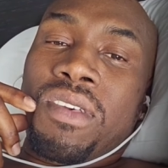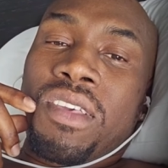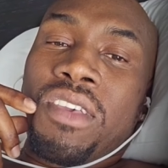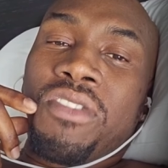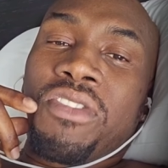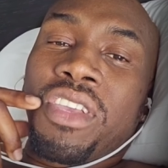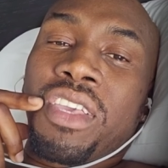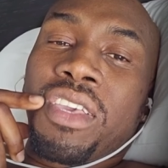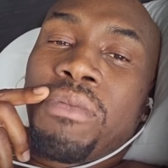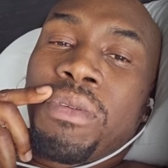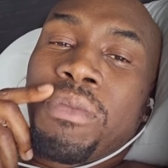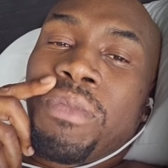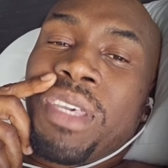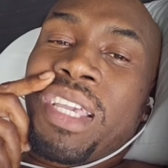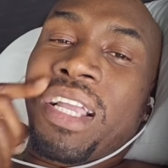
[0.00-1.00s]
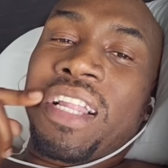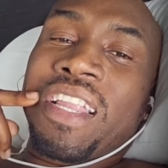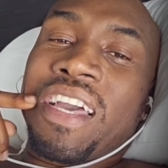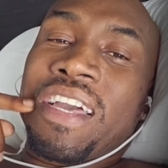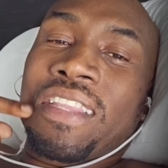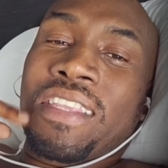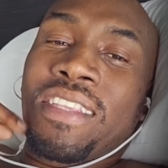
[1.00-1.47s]
if she give me
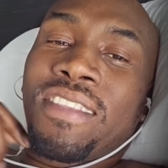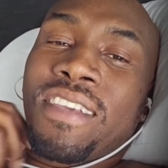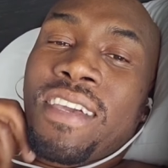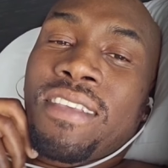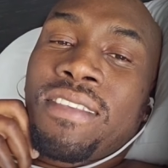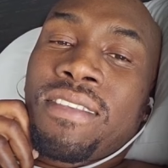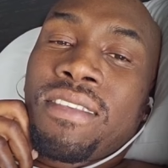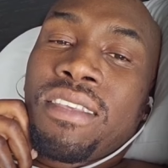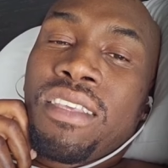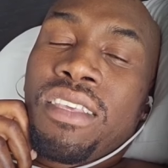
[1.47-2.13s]
clout, it yes.